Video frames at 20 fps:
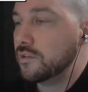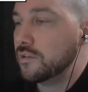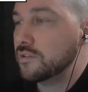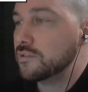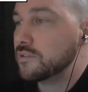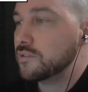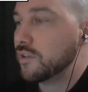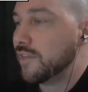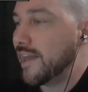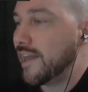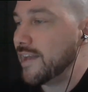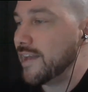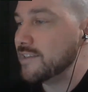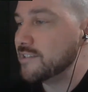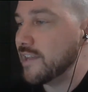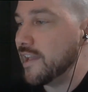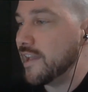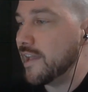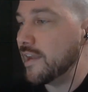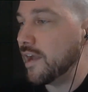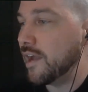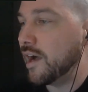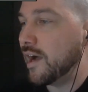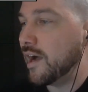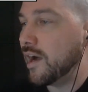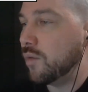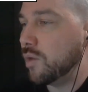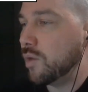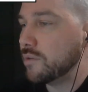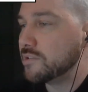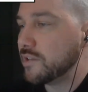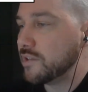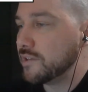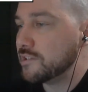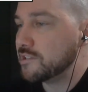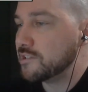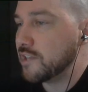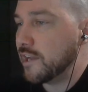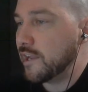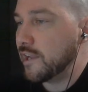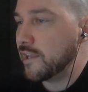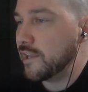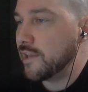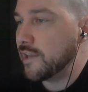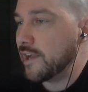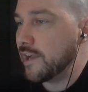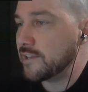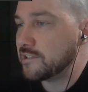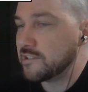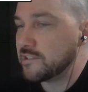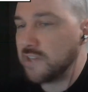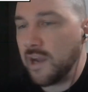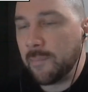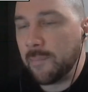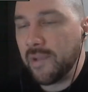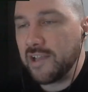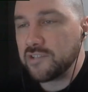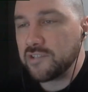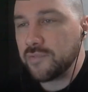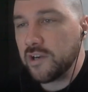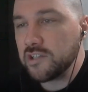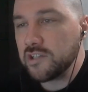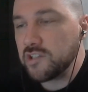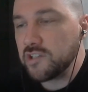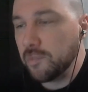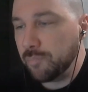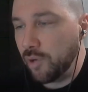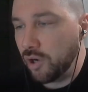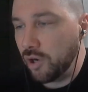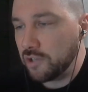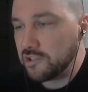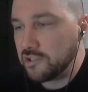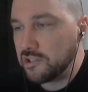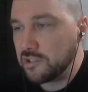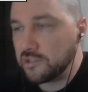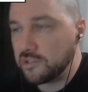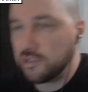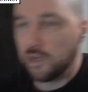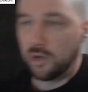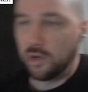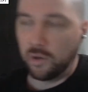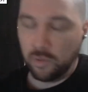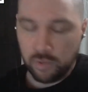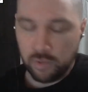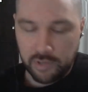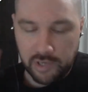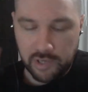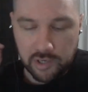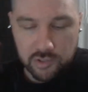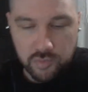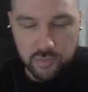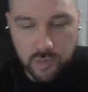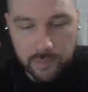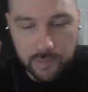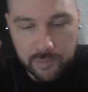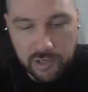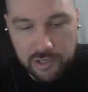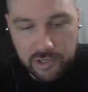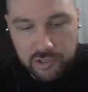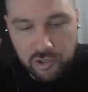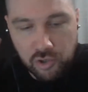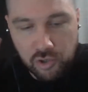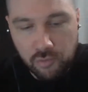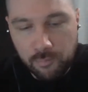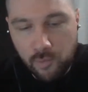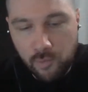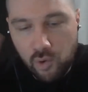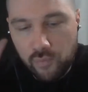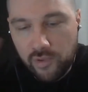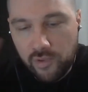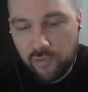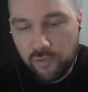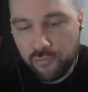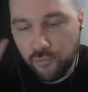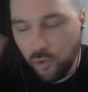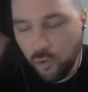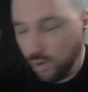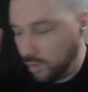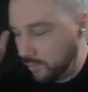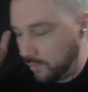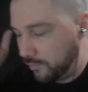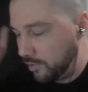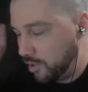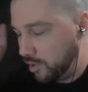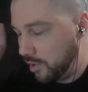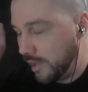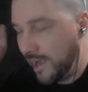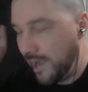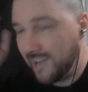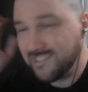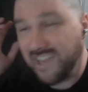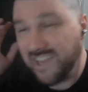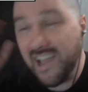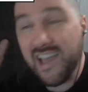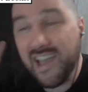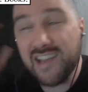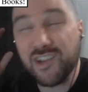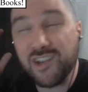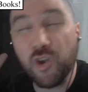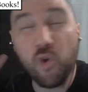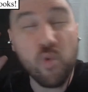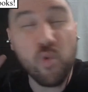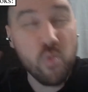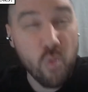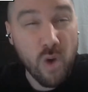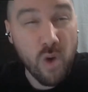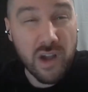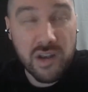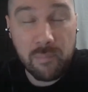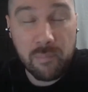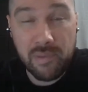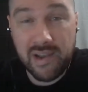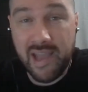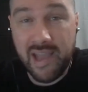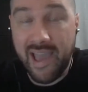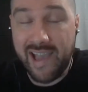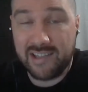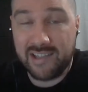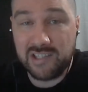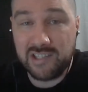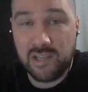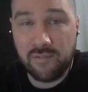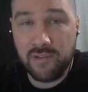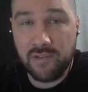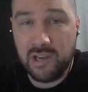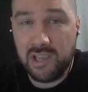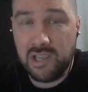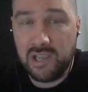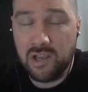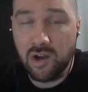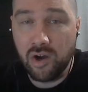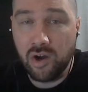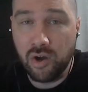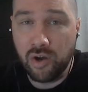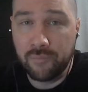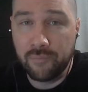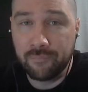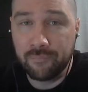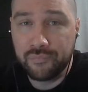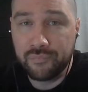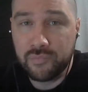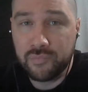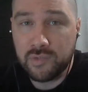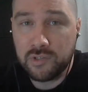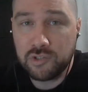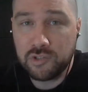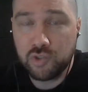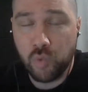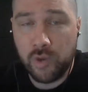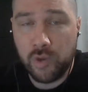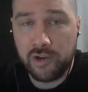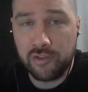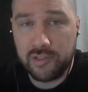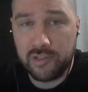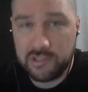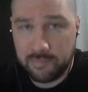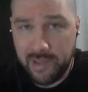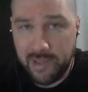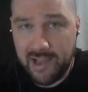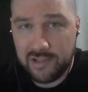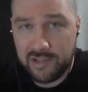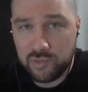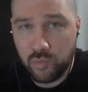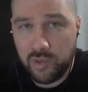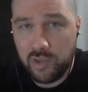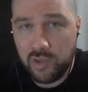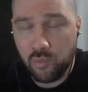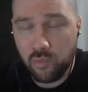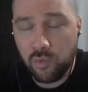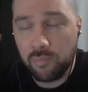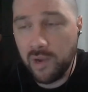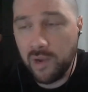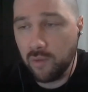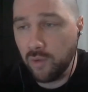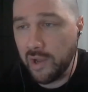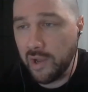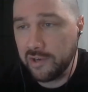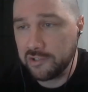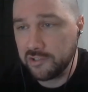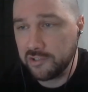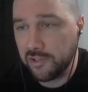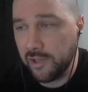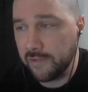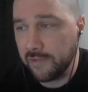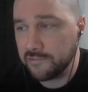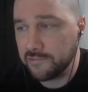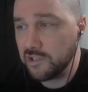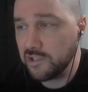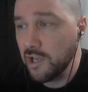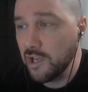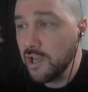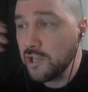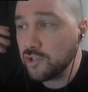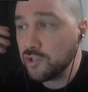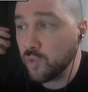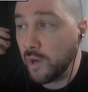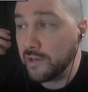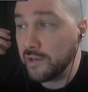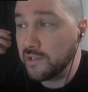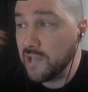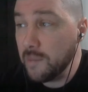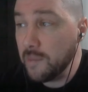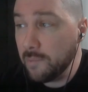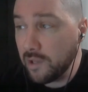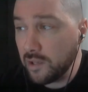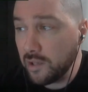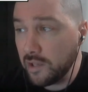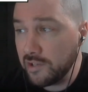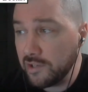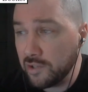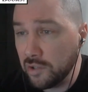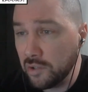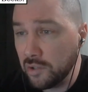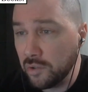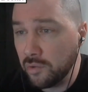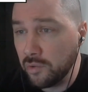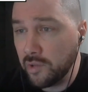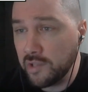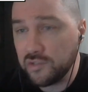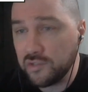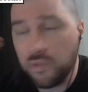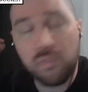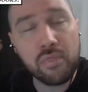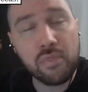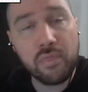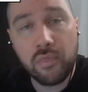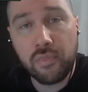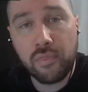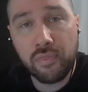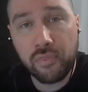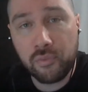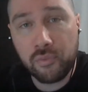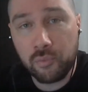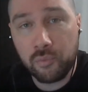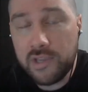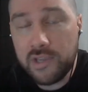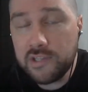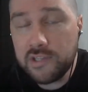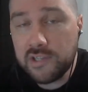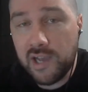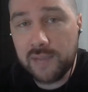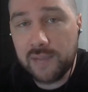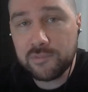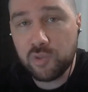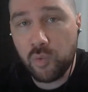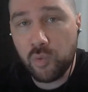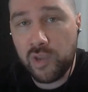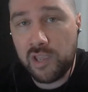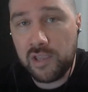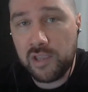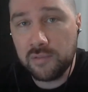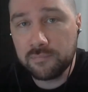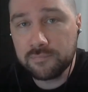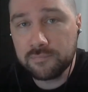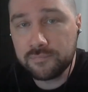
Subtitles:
So that is it. What was I going to say? Yes, as far as the books. So here's what I'm going to do moving forward for you guys. I had quite a bit of activity on Twitter this past week with my writers lifts. So what I typically do is 3 times a week,